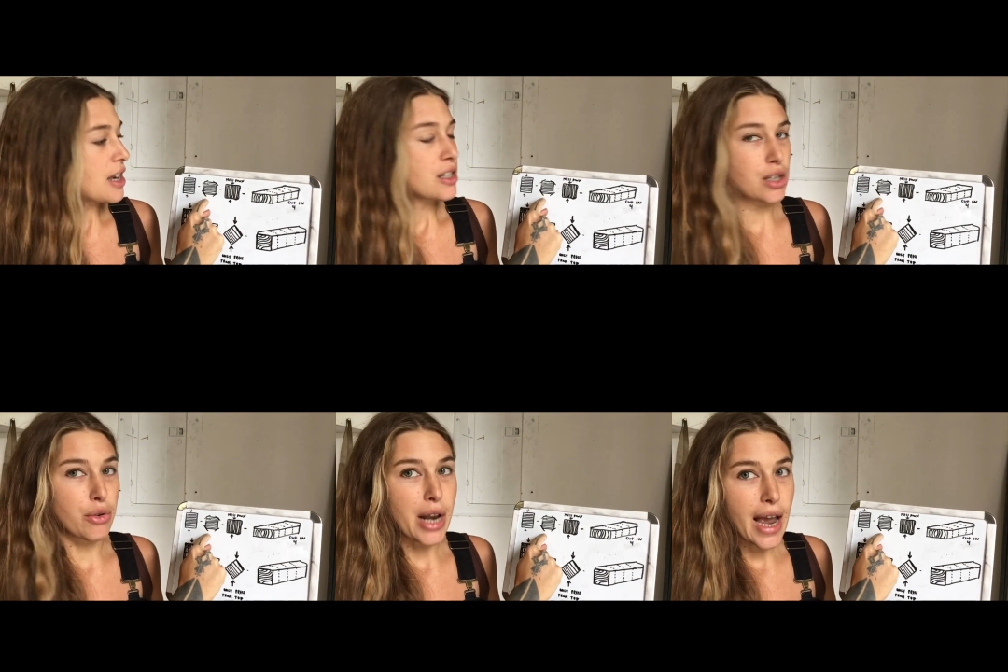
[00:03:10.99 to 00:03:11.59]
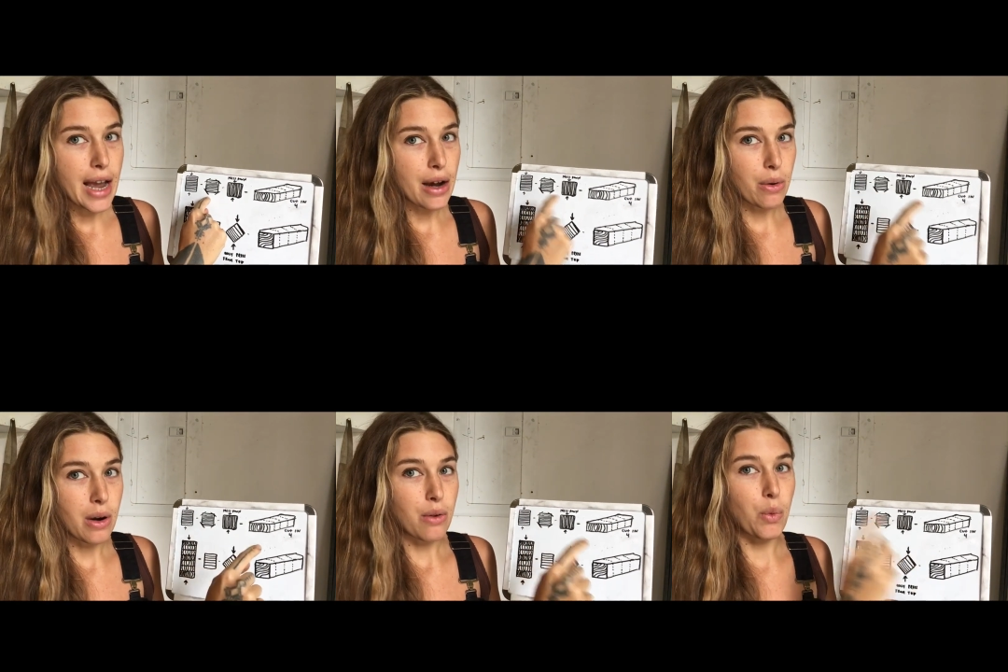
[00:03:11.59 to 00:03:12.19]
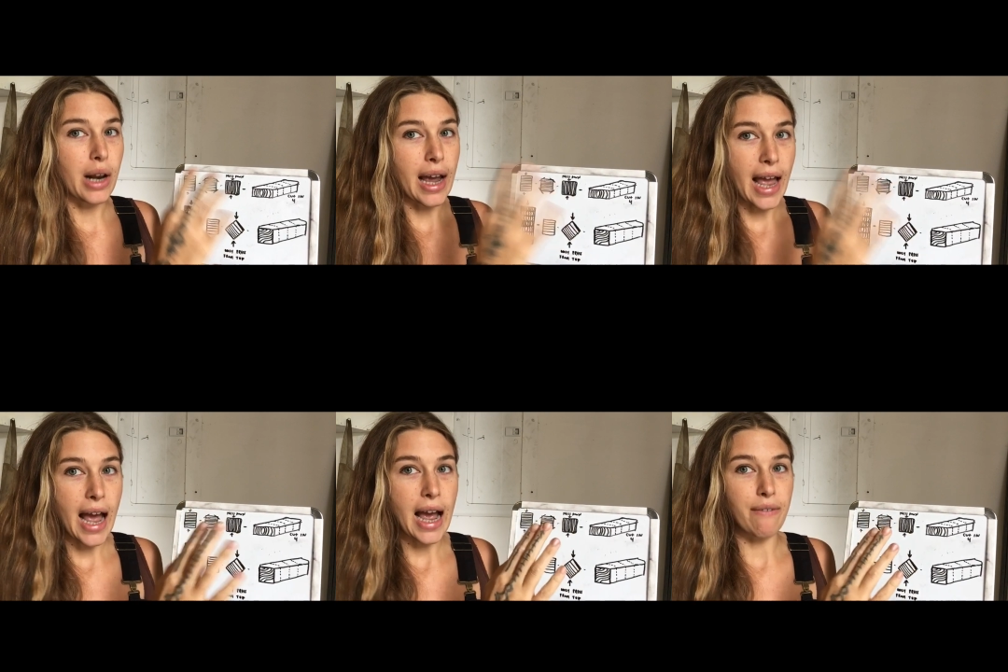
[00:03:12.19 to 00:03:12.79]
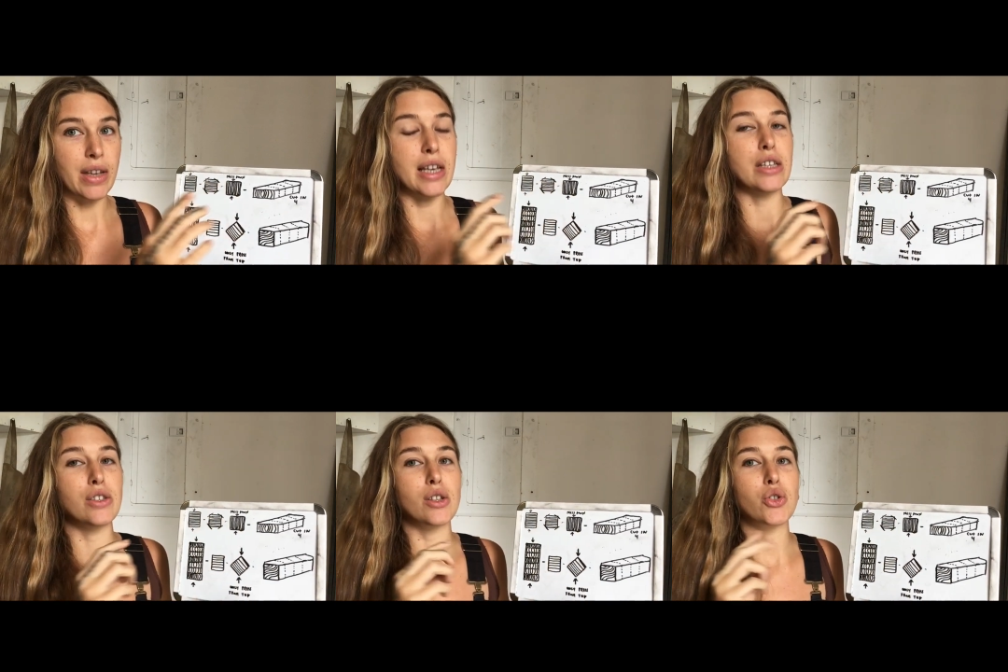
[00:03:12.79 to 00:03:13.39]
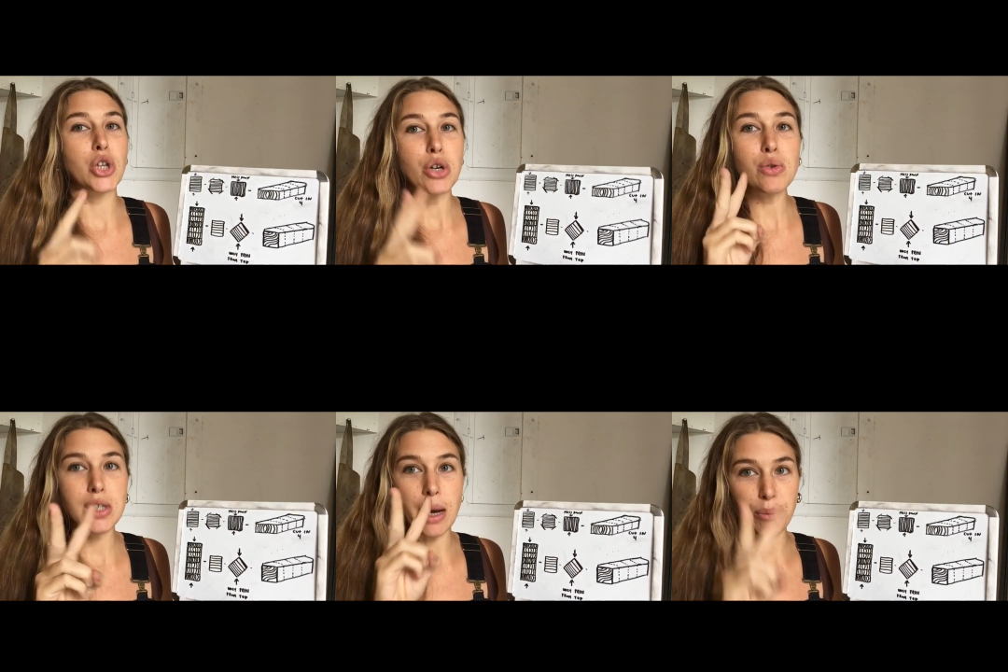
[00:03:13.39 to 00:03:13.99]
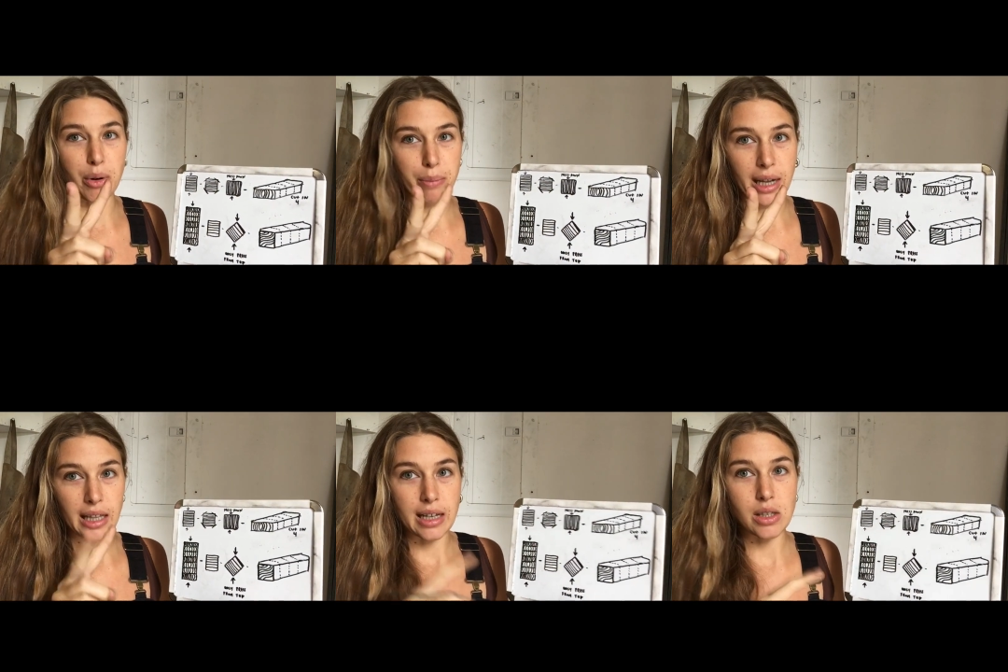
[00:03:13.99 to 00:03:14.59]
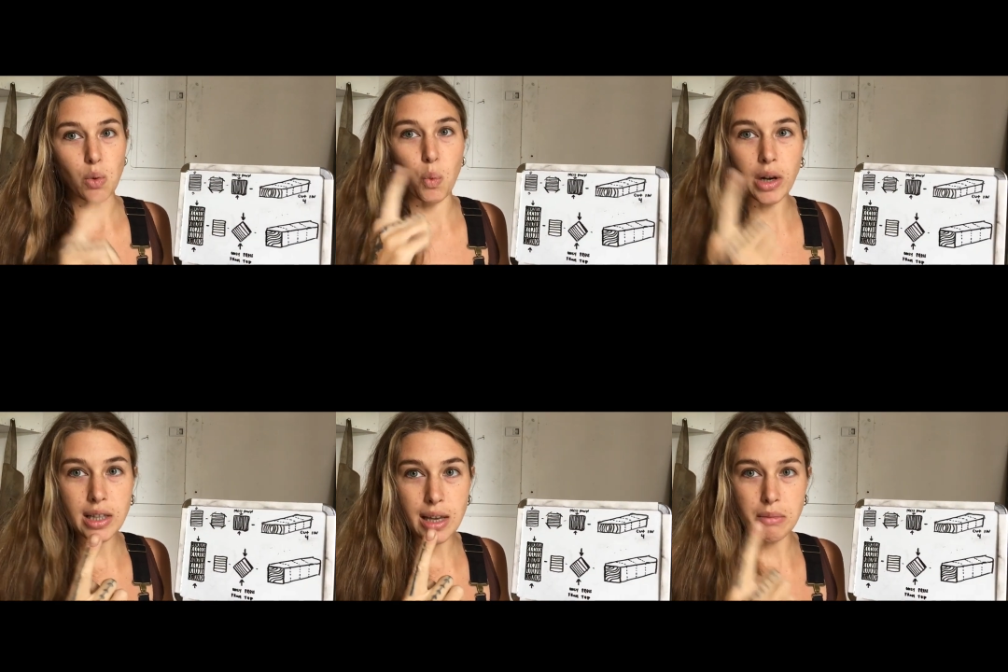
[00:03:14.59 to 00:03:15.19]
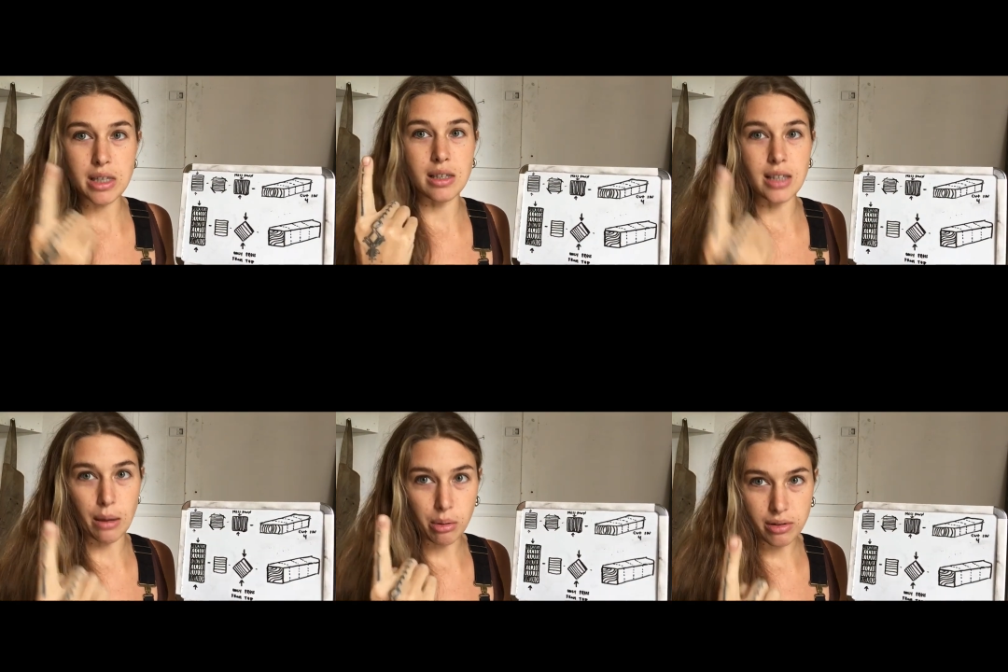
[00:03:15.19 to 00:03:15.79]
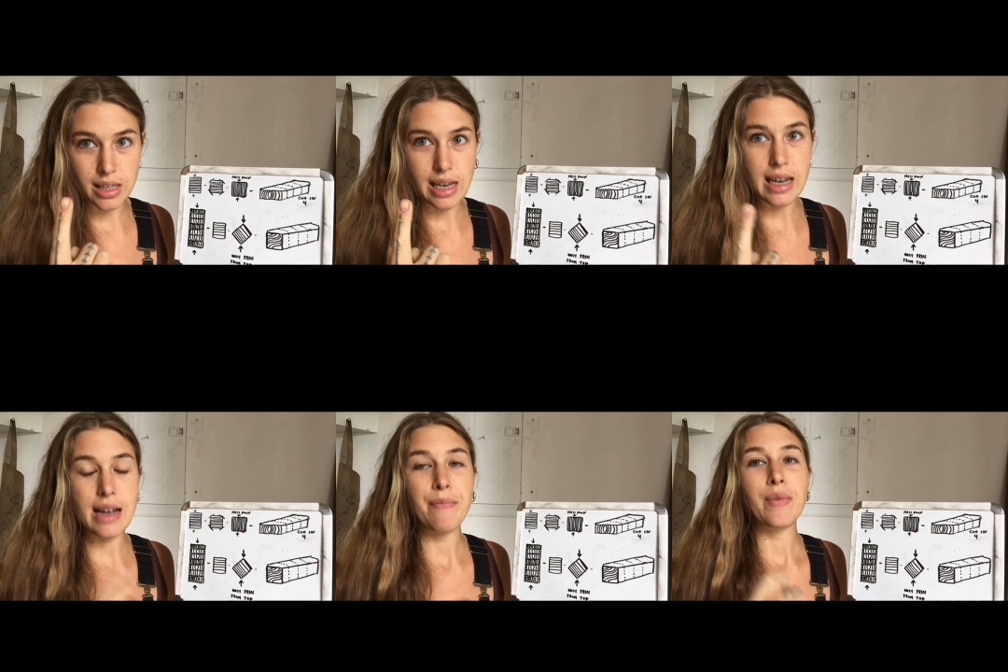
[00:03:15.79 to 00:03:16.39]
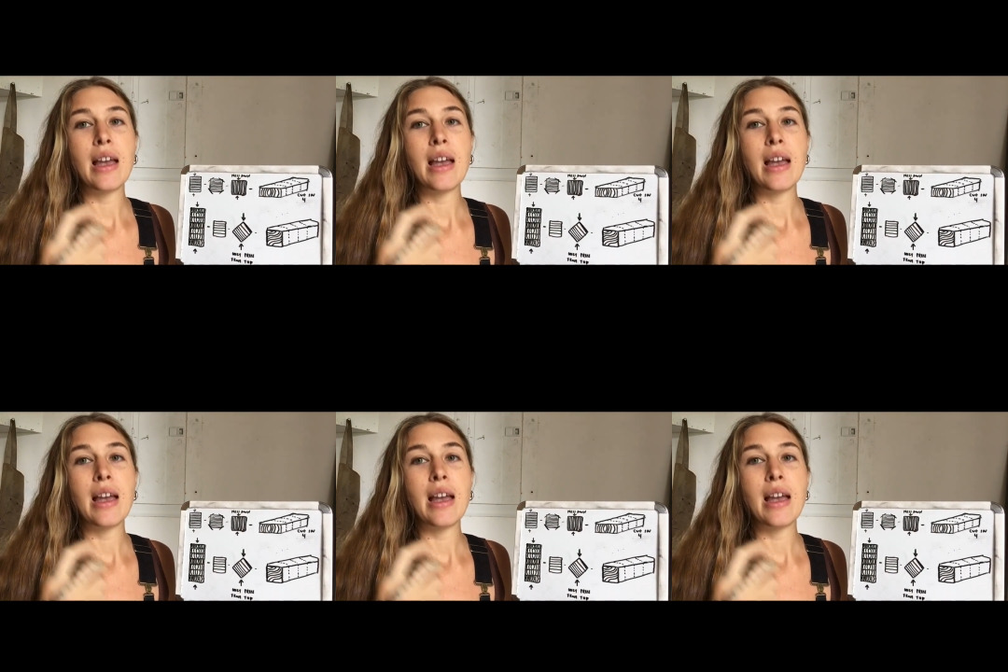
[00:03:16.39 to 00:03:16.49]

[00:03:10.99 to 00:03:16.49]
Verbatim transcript: So now what I have is two separate billets. One of them is a double C,